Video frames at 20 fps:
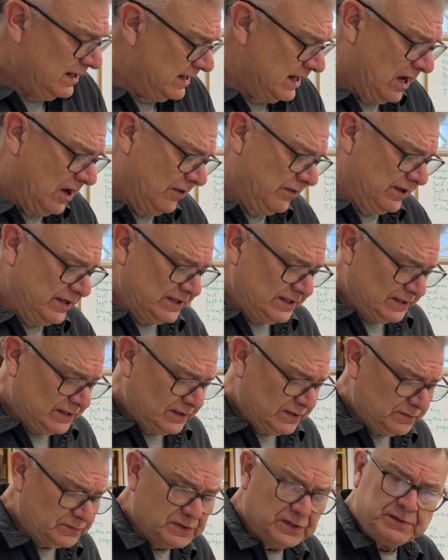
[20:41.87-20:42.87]
Now,
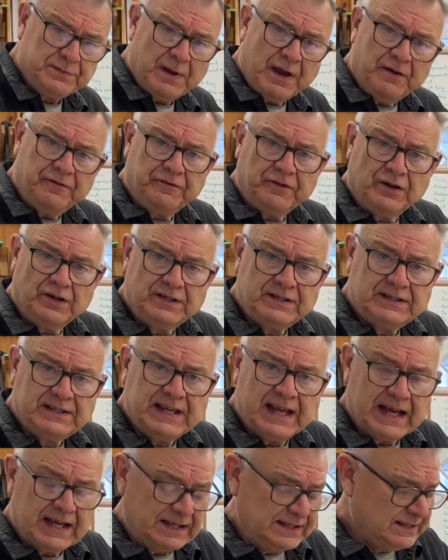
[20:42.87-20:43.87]
this was my
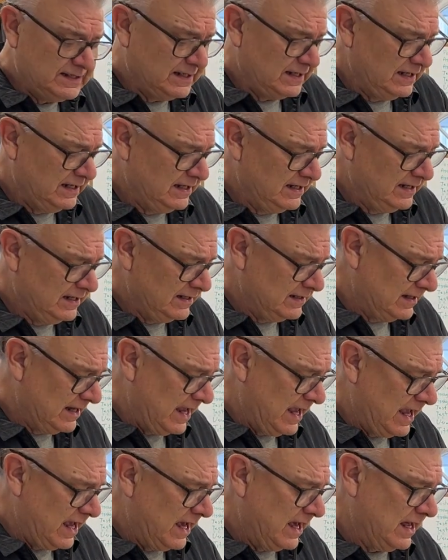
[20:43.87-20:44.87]
first test,
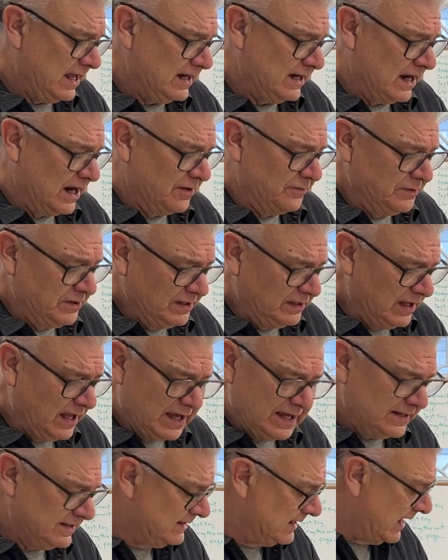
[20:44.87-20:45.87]
and I
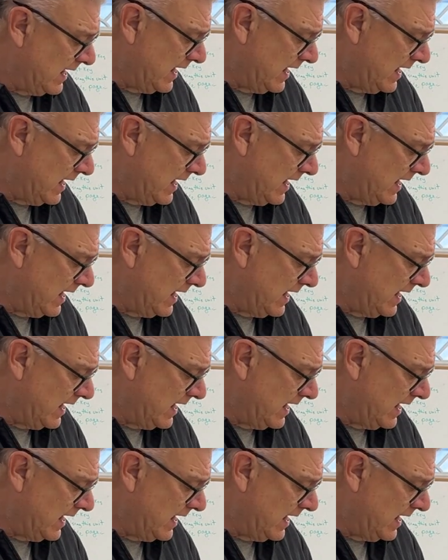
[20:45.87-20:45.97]
realized